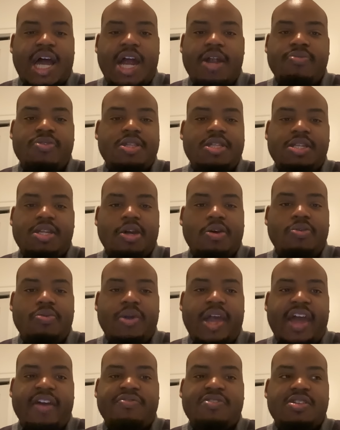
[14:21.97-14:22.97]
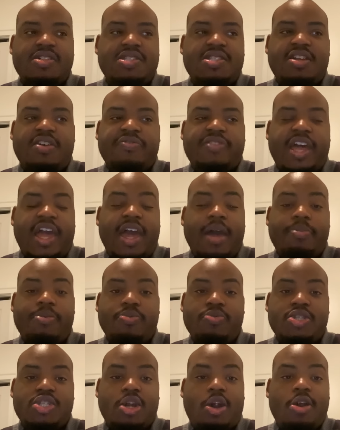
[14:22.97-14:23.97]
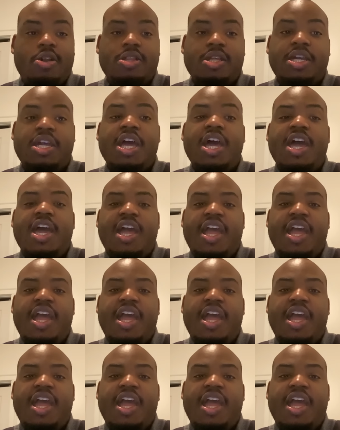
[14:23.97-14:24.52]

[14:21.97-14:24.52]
I really don't. After the stuff that happened with Charlotte